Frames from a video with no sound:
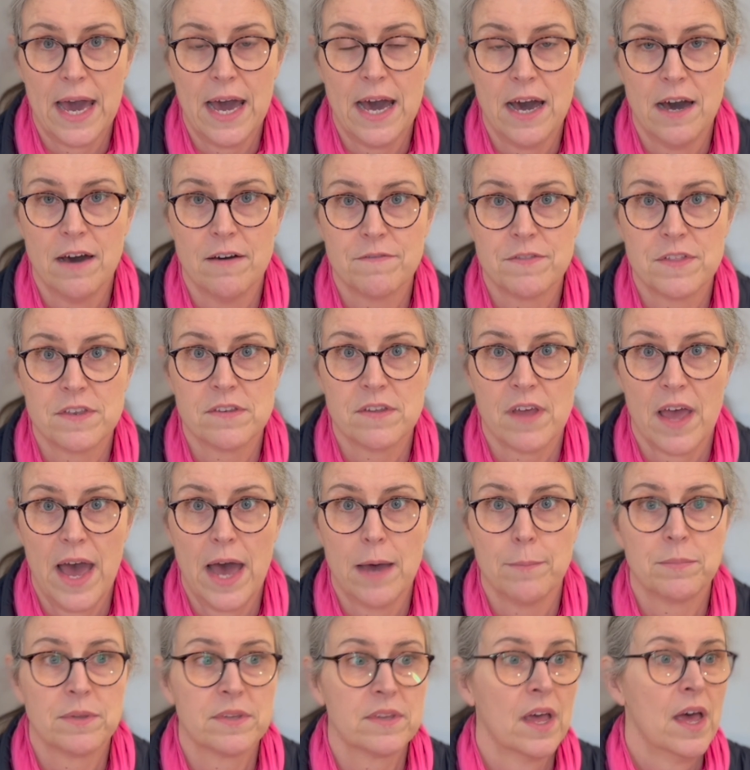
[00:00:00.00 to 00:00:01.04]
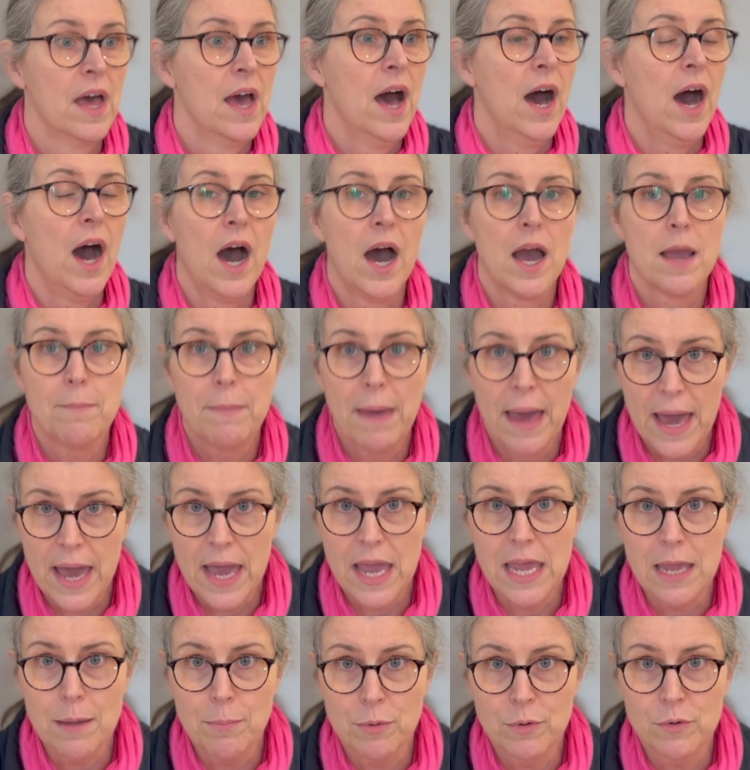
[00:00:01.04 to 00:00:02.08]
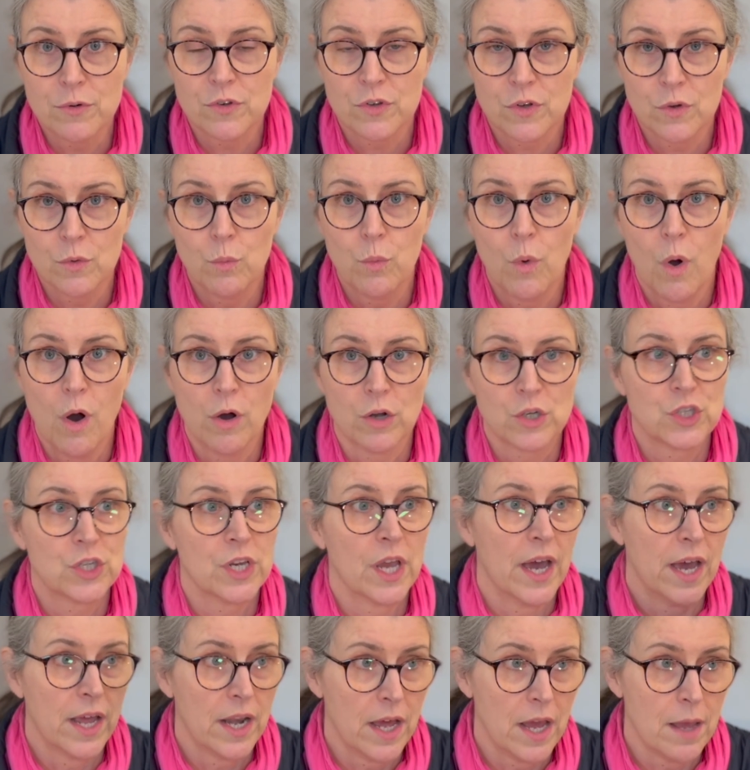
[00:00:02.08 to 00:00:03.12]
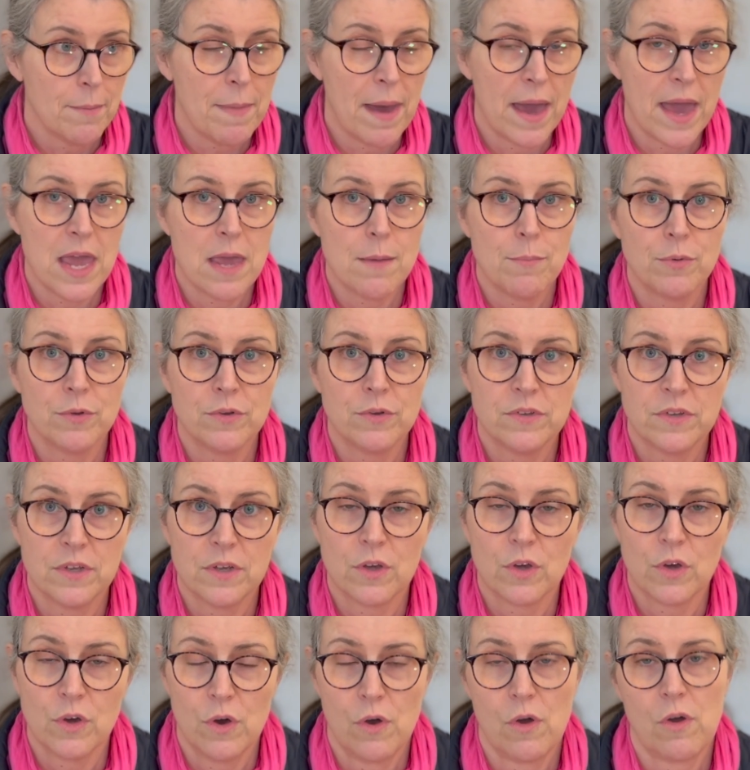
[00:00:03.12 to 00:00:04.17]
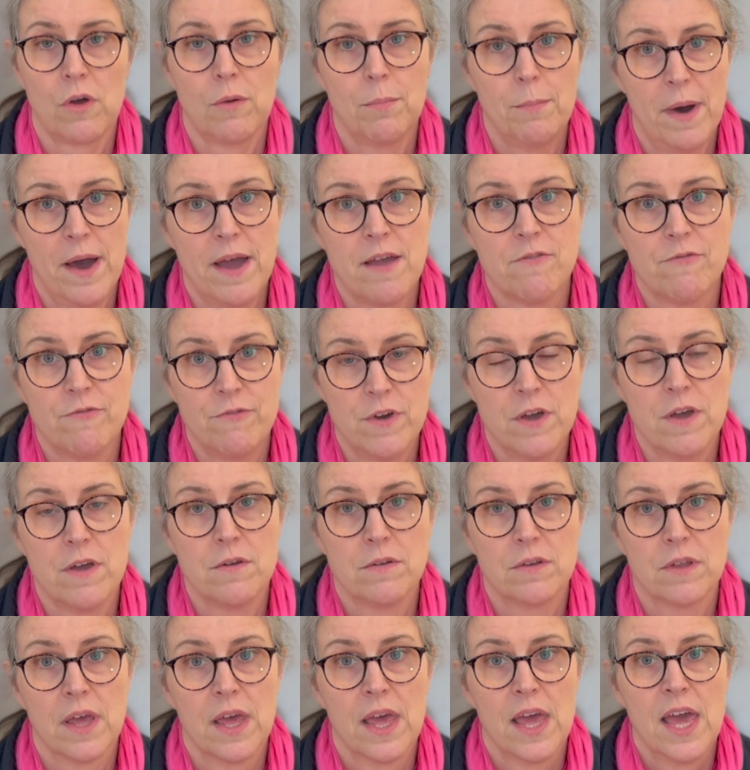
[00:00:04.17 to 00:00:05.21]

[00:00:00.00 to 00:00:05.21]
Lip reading: out of the taps. I'm able to wash and I'm able to cook my food.